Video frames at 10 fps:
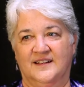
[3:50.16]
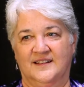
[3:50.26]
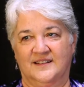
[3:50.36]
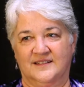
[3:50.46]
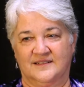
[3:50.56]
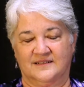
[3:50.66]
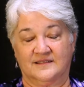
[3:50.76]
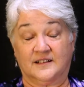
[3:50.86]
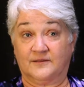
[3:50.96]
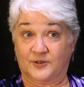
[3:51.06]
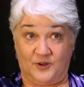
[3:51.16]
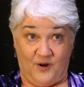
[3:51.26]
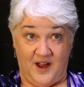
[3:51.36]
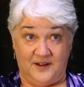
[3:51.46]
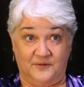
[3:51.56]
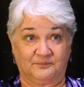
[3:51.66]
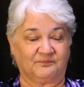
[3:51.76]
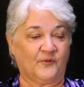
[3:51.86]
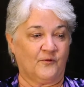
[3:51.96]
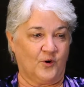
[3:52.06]
in Cleveland, Ohio,
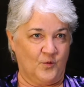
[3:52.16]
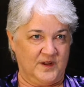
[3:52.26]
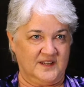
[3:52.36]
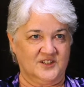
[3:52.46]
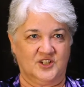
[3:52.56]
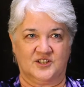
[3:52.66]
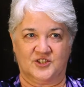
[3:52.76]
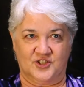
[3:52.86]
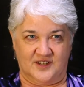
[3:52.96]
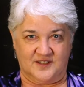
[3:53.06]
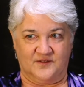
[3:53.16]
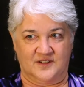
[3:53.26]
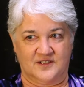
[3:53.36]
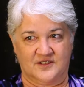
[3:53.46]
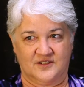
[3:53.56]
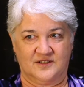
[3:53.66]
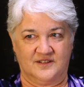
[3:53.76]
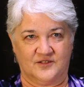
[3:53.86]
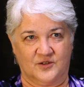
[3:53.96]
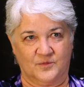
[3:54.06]
for a week. She had just finished
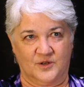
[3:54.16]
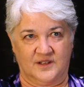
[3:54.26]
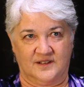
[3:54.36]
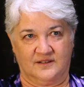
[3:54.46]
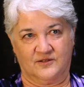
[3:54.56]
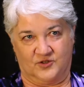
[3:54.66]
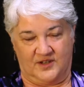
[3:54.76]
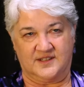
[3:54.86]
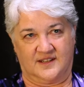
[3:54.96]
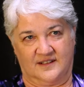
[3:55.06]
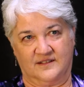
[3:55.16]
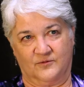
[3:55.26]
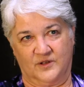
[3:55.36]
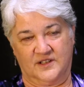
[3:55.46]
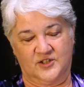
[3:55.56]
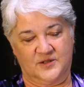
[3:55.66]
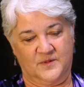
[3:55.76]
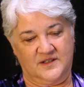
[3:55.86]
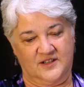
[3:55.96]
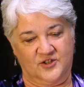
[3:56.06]
interpreting or translating the religious
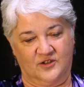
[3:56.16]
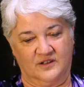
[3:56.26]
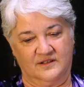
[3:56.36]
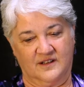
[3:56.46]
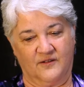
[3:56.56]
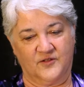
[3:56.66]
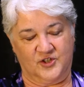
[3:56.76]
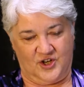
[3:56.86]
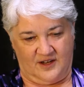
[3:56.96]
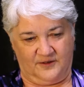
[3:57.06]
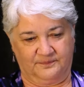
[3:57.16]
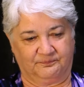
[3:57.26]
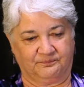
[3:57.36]
potential of the child.